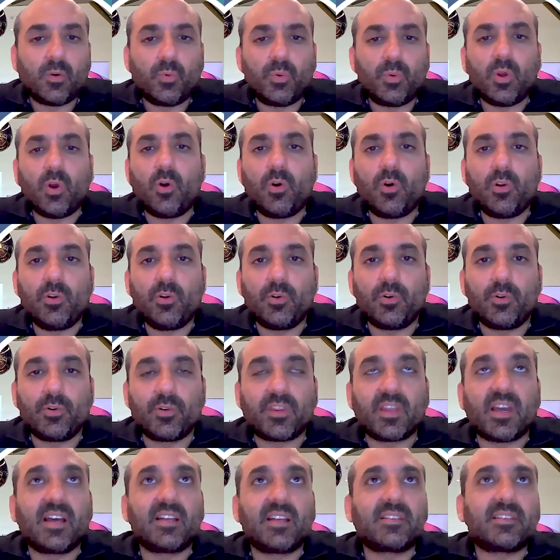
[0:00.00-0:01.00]
We all know
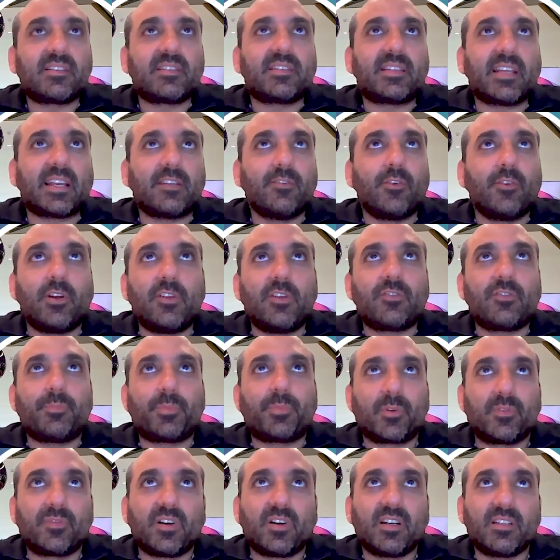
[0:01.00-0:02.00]
that technology
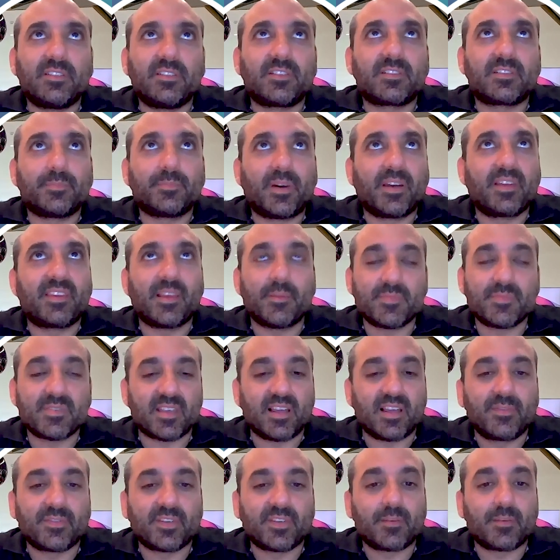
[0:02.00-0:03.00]
providers by
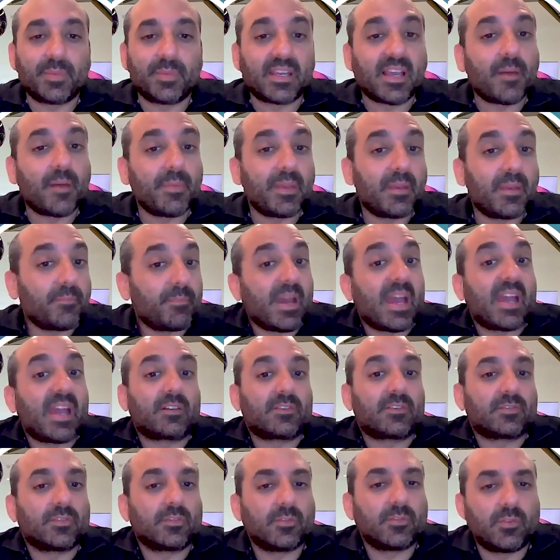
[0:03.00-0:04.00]
themselves are becoming
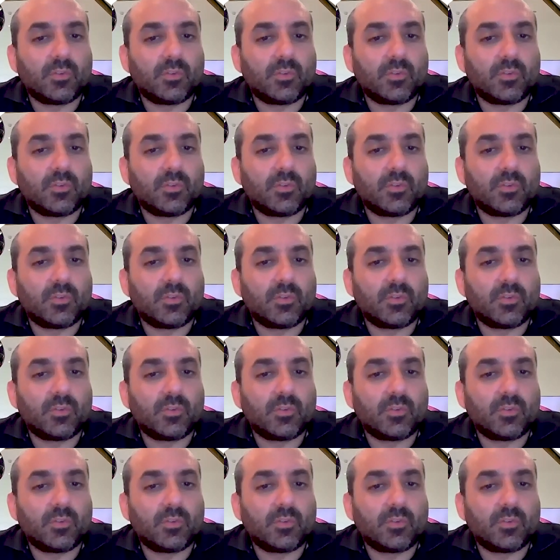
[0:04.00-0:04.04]
banks.